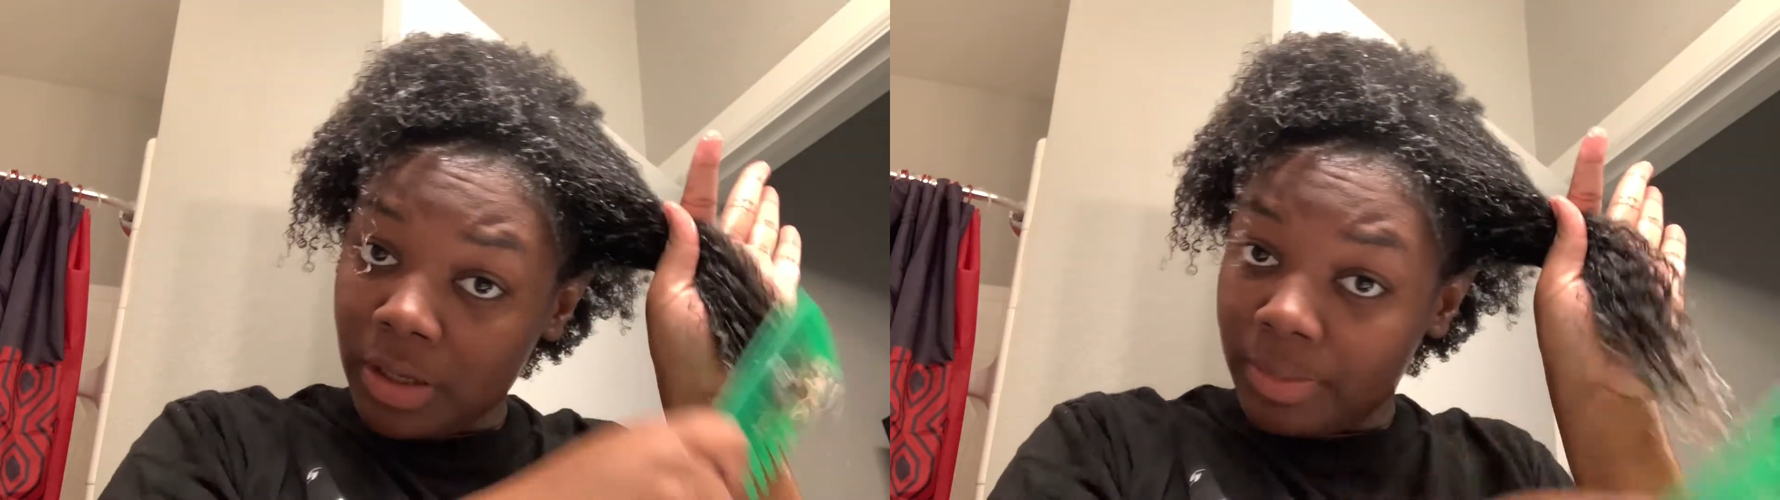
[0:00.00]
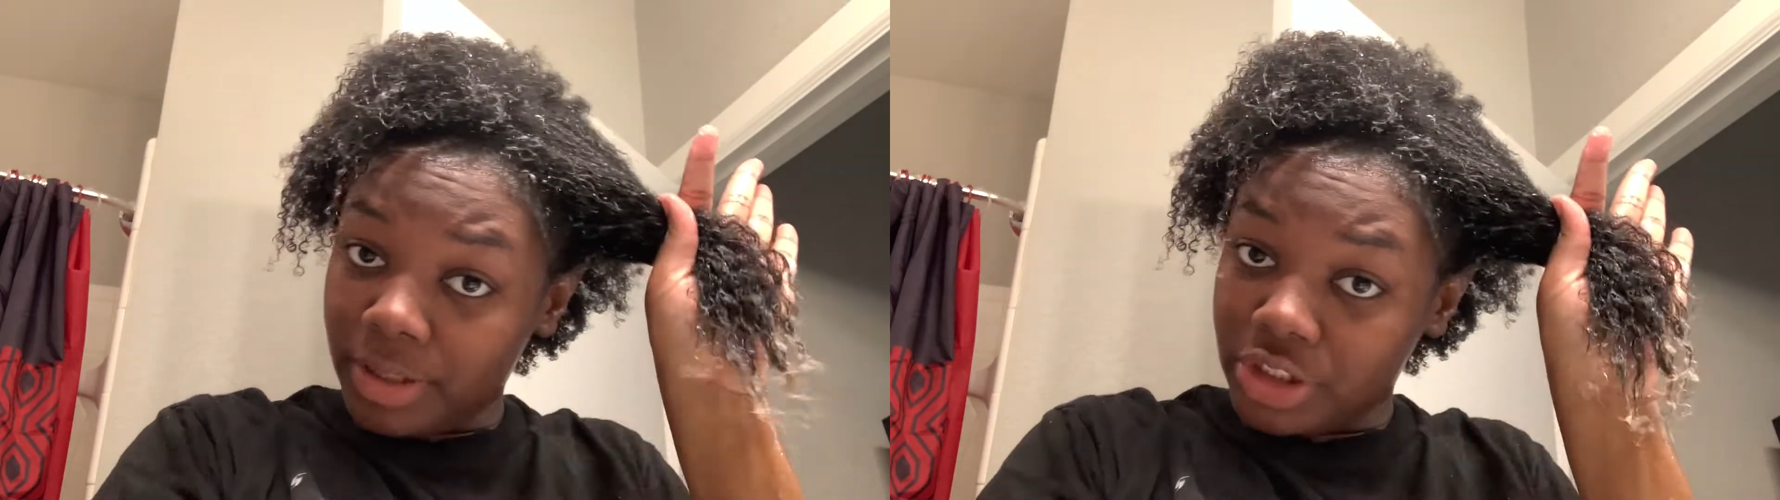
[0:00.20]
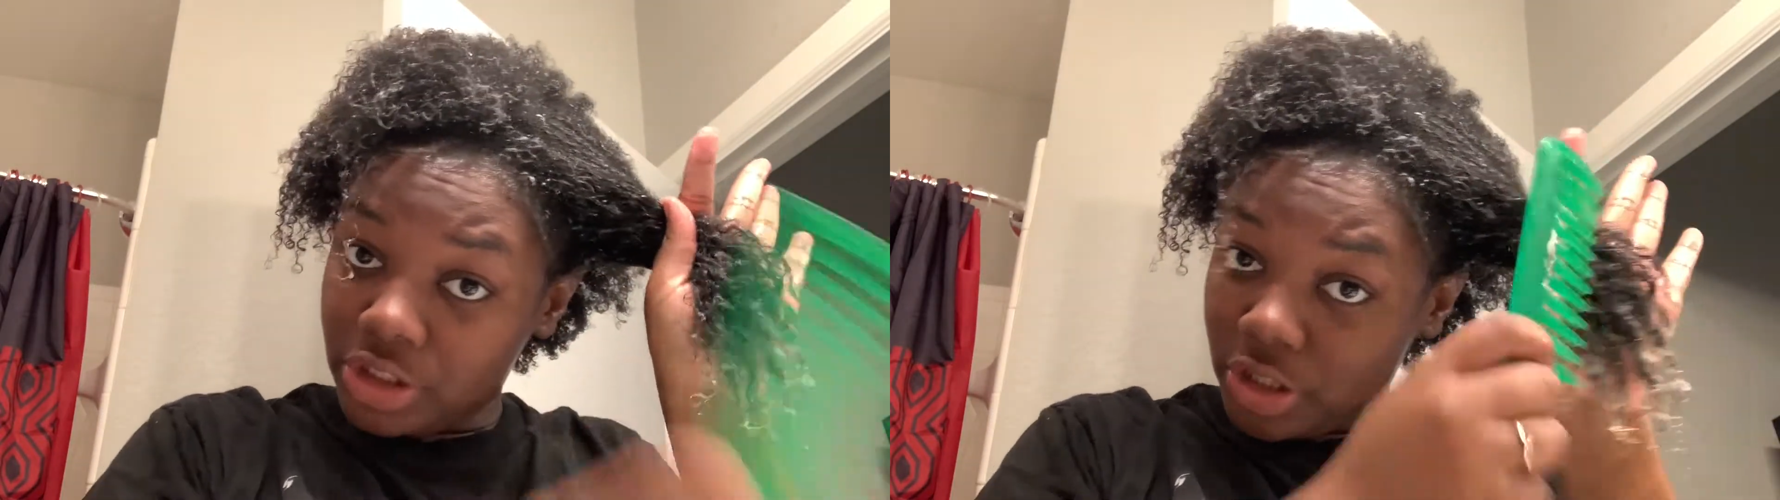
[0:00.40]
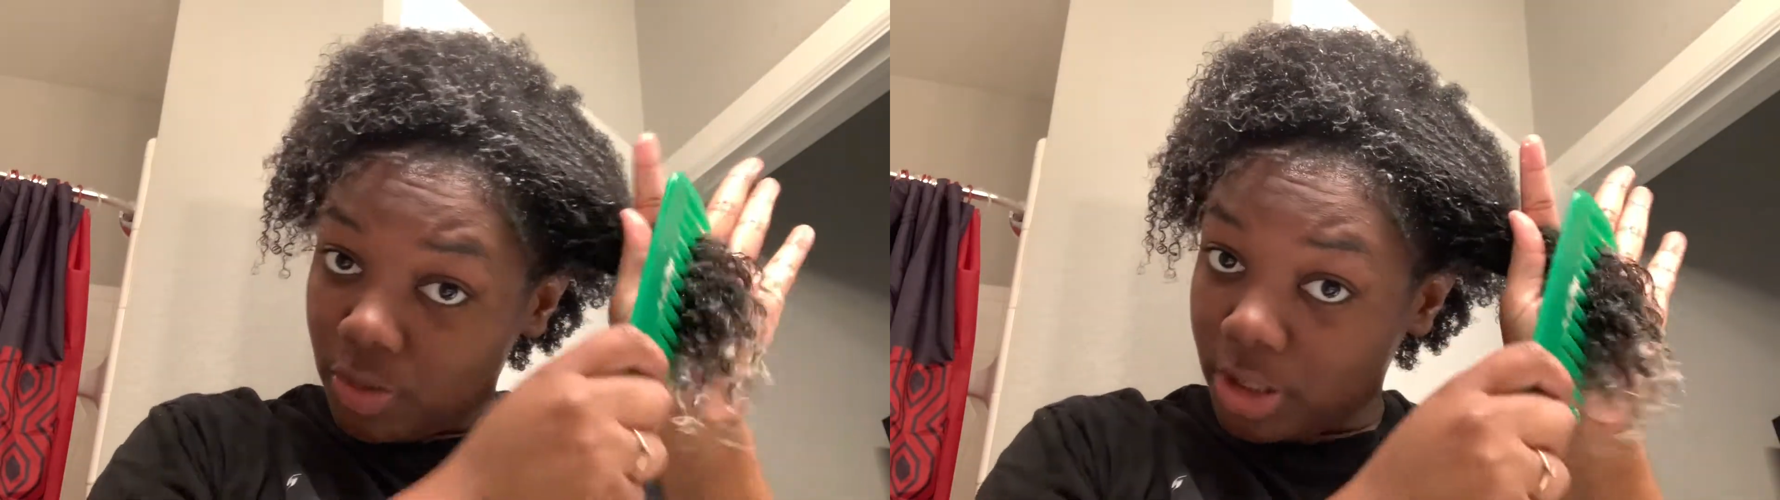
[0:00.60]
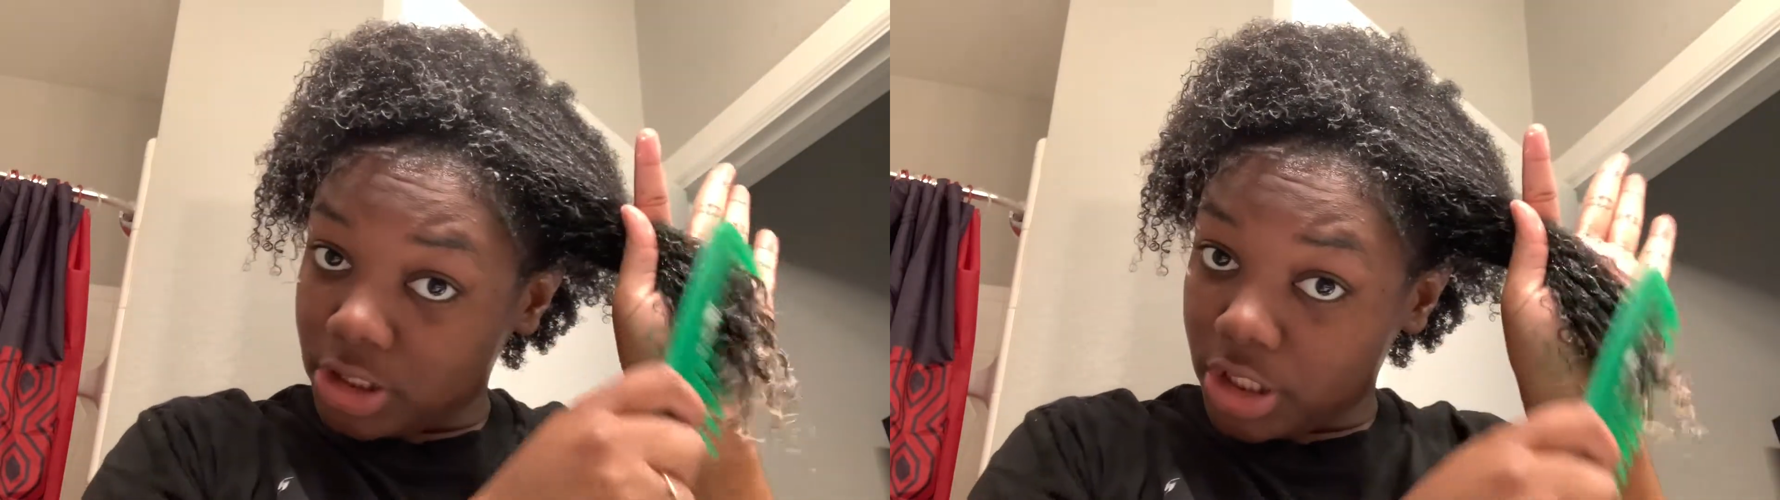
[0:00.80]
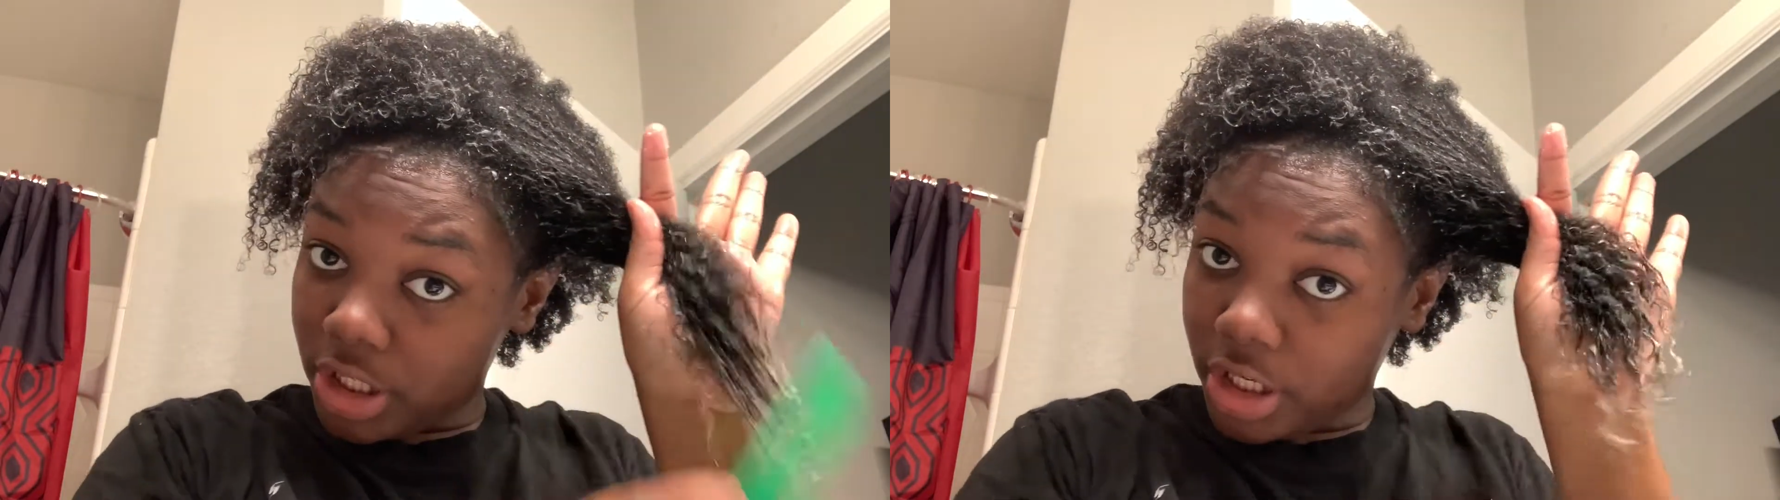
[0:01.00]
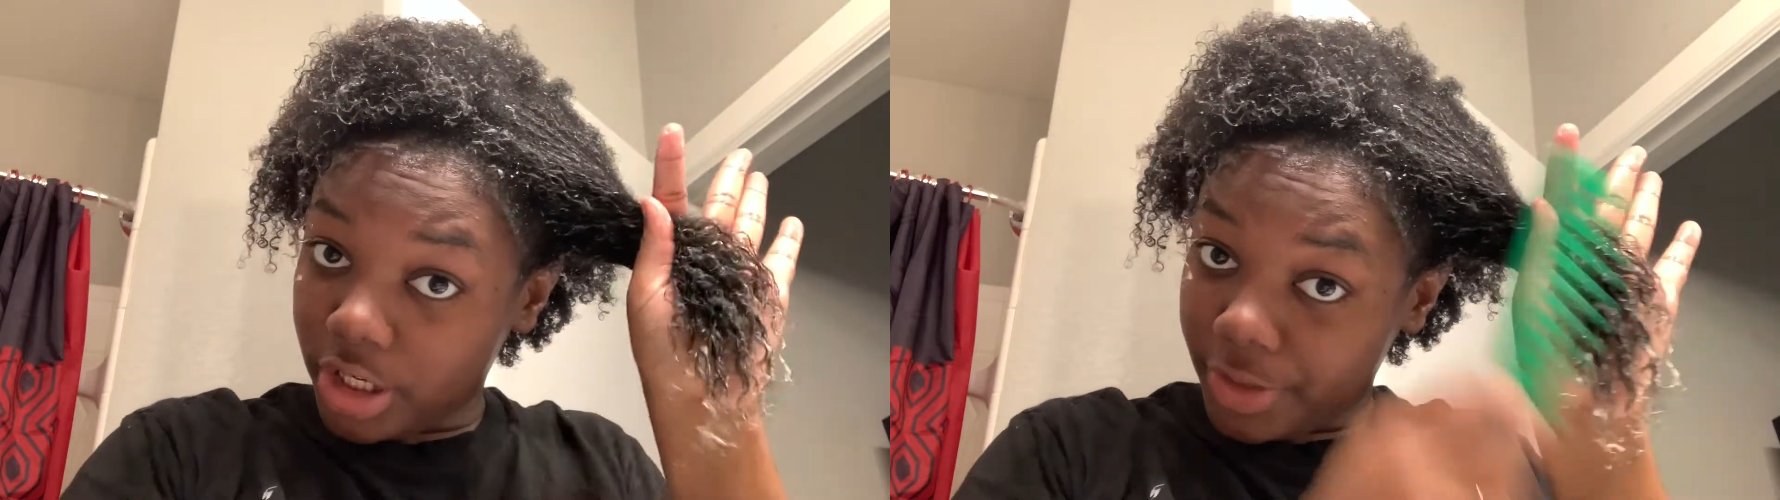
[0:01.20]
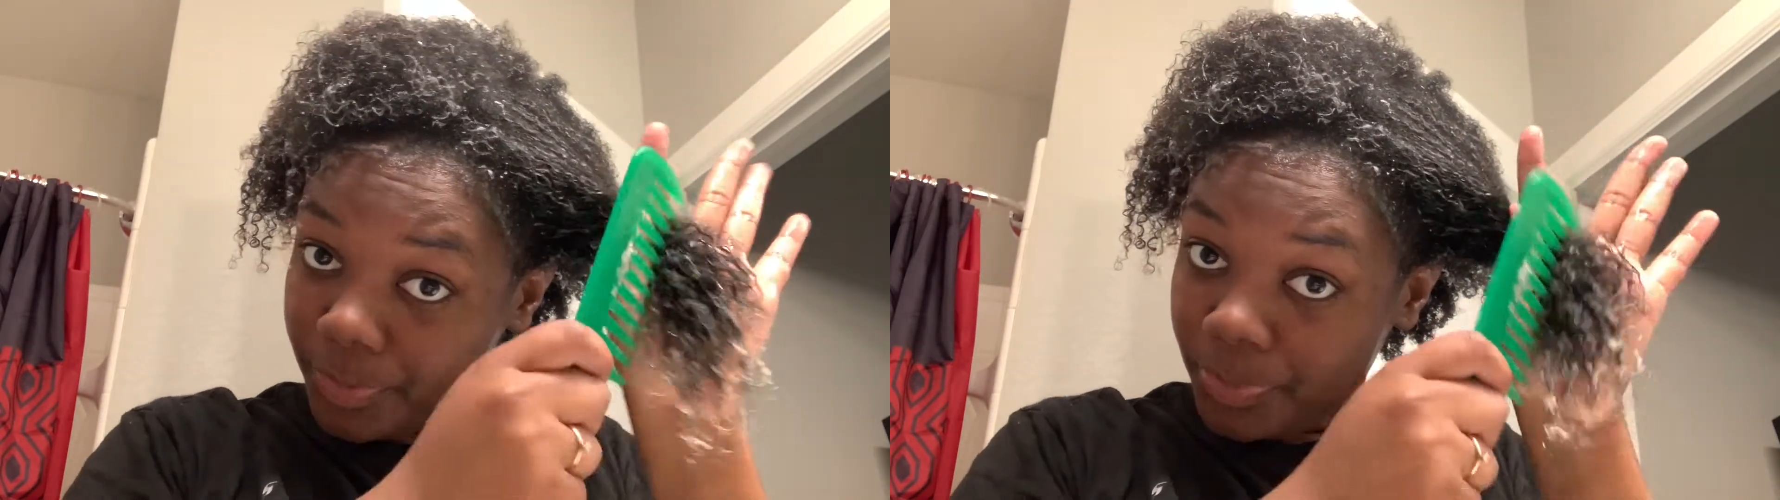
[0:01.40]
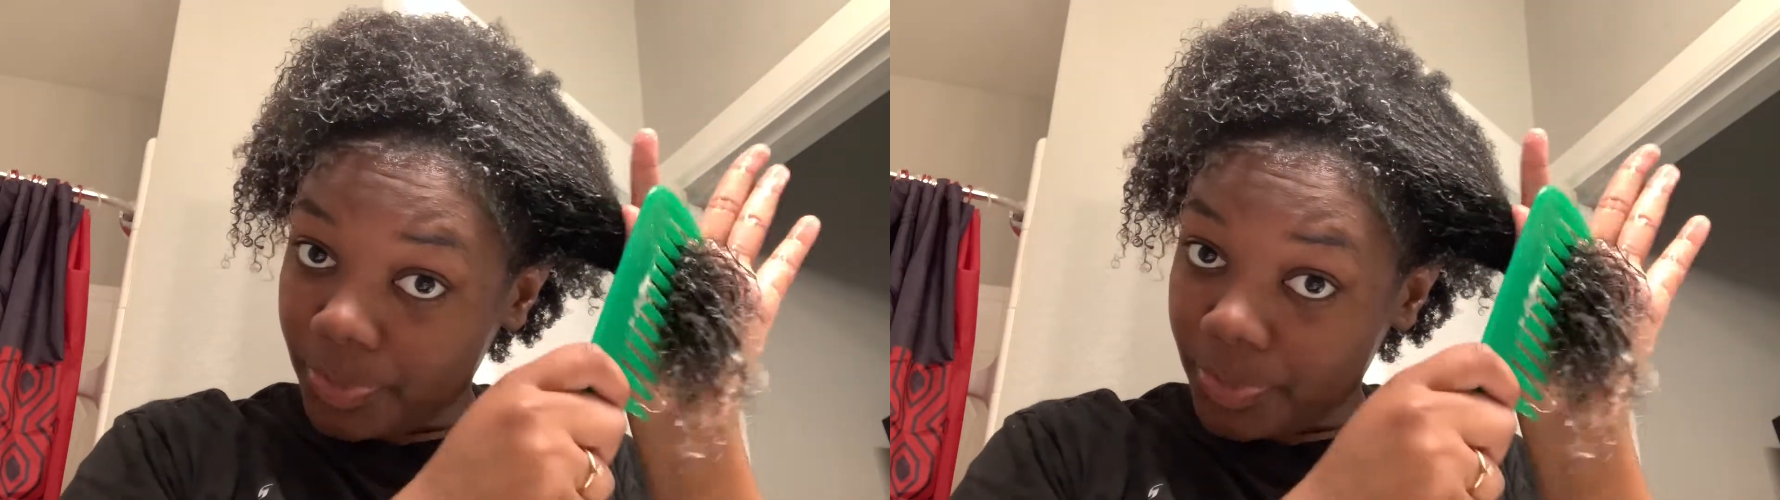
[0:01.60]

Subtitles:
But your girl washing her hair.